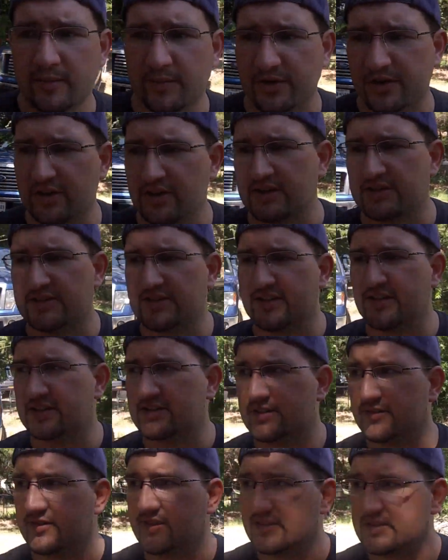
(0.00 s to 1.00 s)
But you can see,
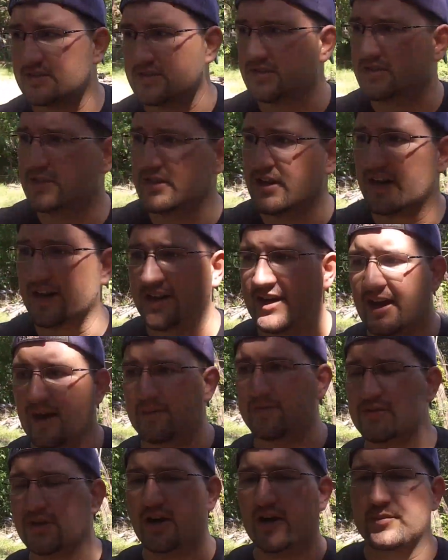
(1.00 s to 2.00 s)
as if it's not
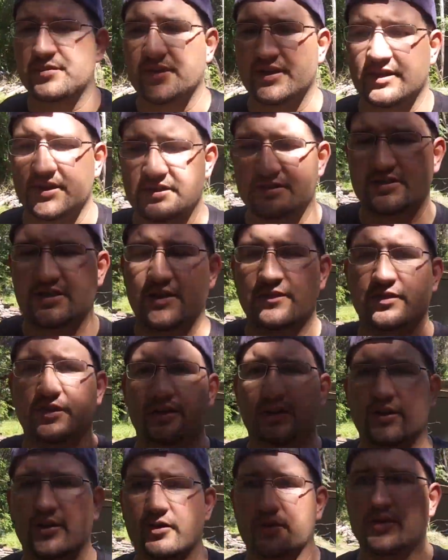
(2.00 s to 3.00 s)
kept up, then it's
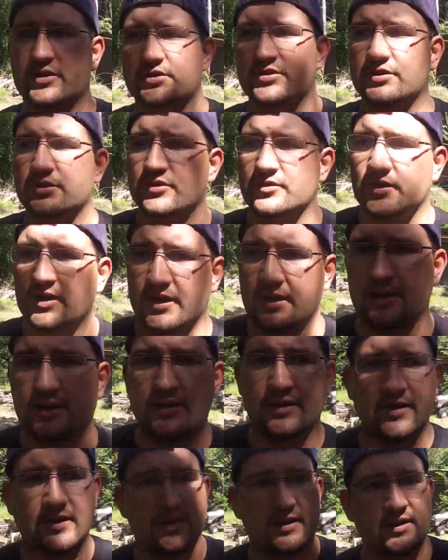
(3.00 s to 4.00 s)
definitely going
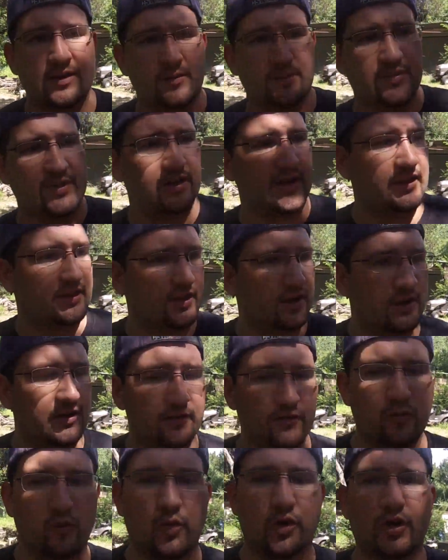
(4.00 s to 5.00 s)
to be a lot
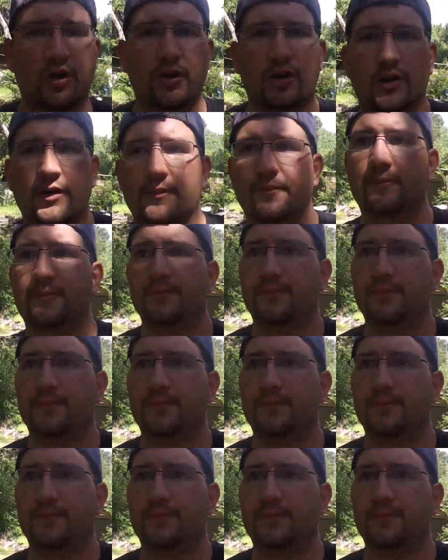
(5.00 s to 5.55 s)
of work.